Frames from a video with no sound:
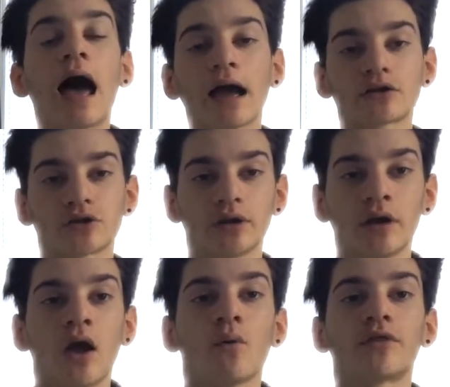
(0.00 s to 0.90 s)
Actually,
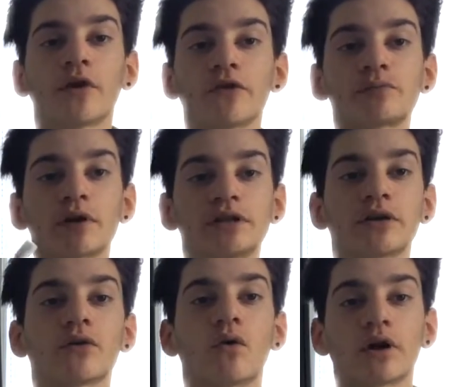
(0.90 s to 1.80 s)
without this
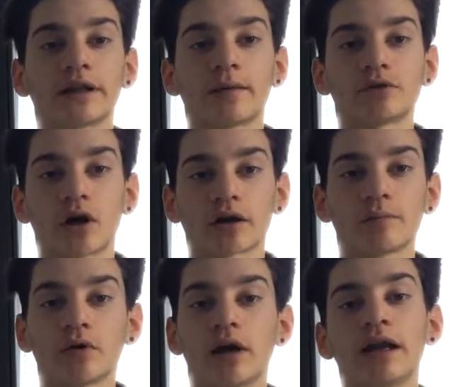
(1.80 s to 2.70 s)
particular organ that I'm talking
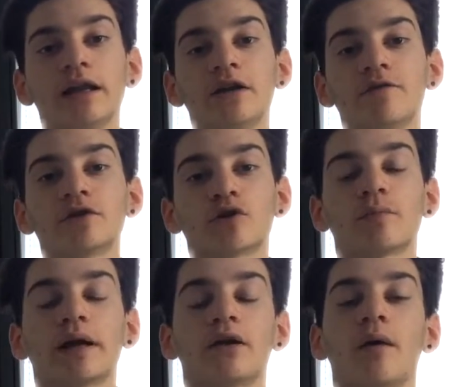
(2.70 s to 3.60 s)
about, an individual
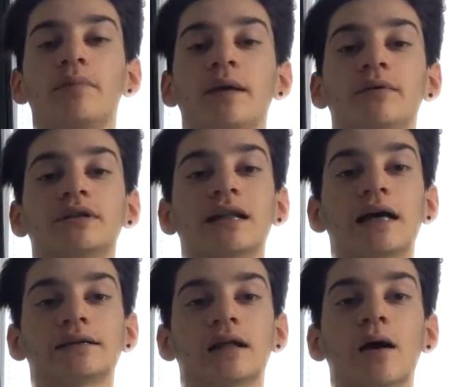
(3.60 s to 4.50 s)
might not be able to
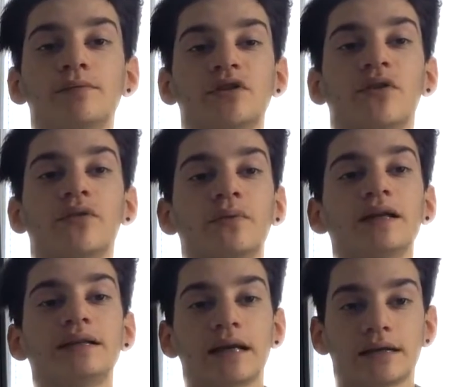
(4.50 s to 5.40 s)
last up to
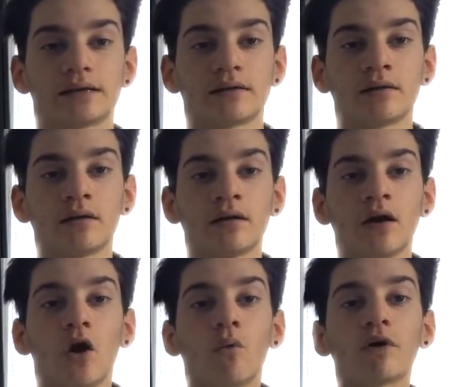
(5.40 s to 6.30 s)
3 days.
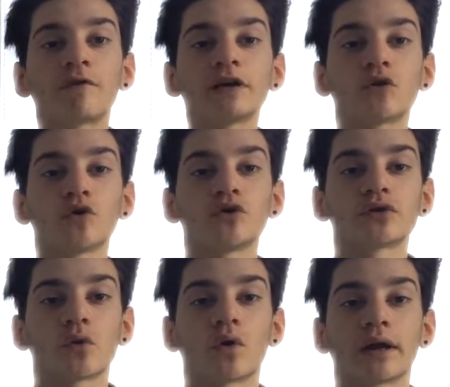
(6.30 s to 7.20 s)
What if I told you
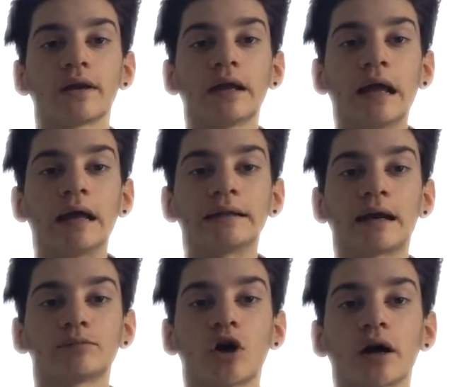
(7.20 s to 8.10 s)
this organ
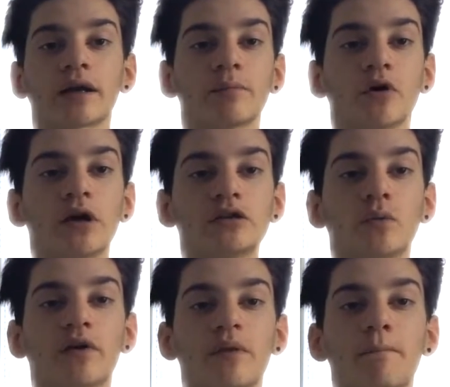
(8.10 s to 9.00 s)
that I'm talking about is
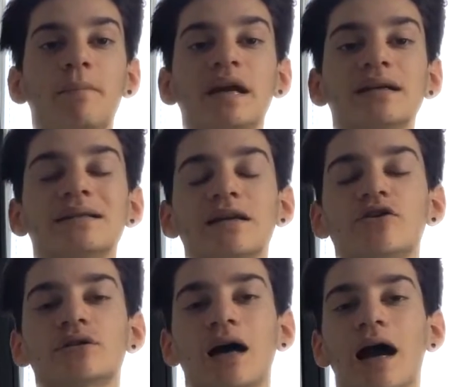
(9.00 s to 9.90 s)
one of the biggest in
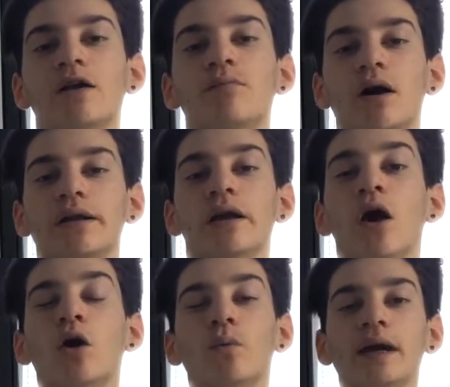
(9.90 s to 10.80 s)
your entire body,
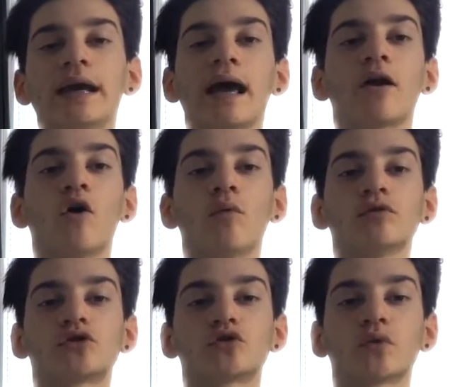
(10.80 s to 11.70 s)
weighing at
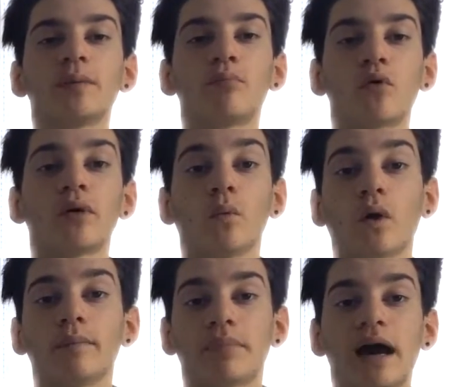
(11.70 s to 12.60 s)
almost
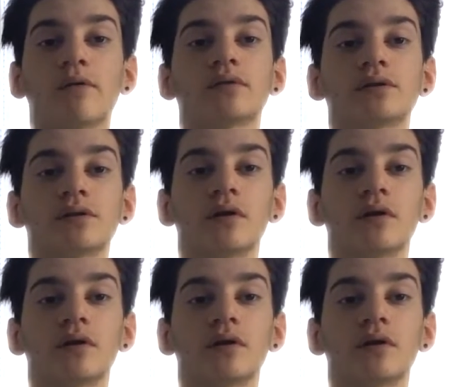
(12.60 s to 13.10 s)
3.1 pounds?